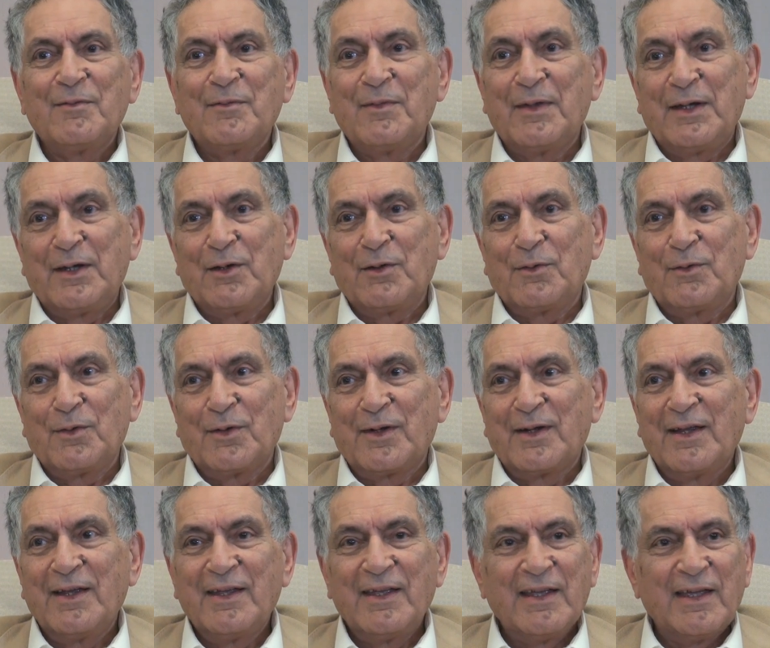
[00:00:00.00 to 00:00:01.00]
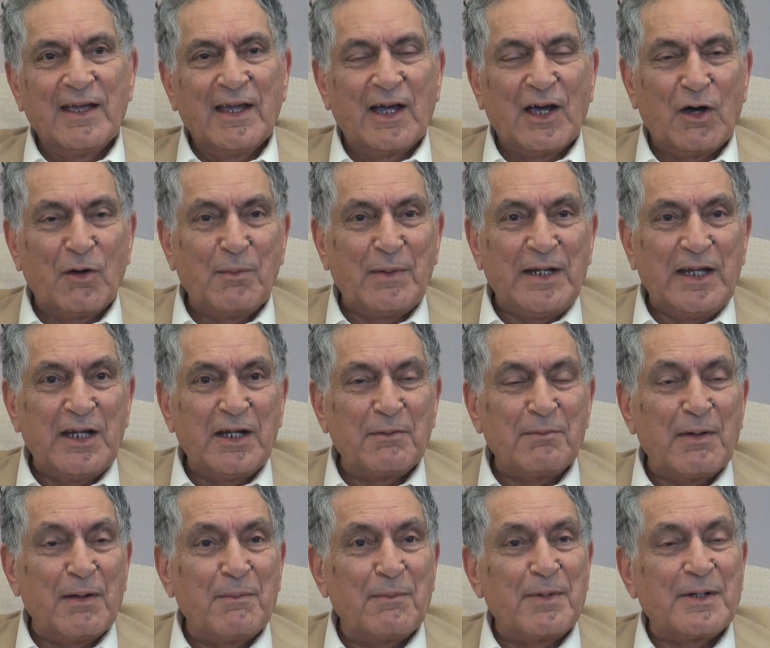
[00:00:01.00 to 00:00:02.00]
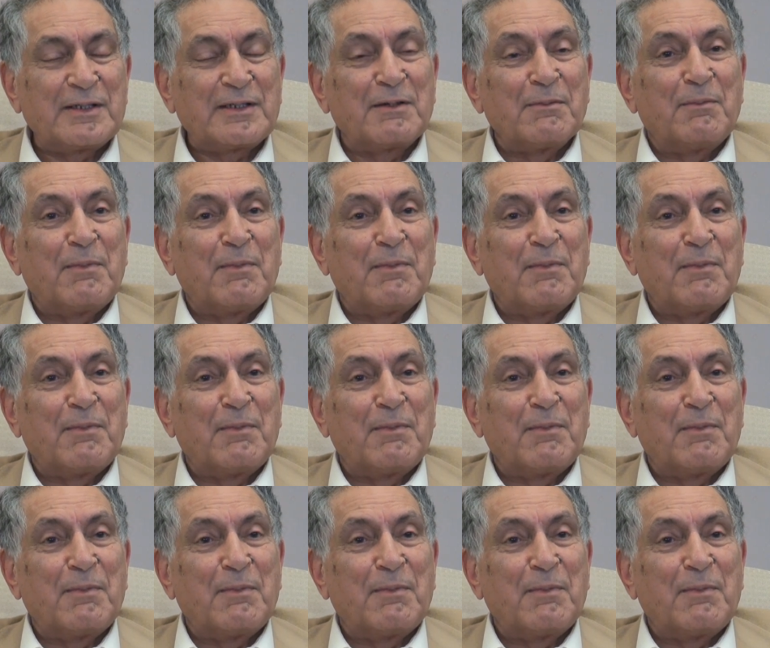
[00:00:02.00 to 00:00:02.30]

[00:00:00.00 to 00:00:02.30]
Very good. How many remembered the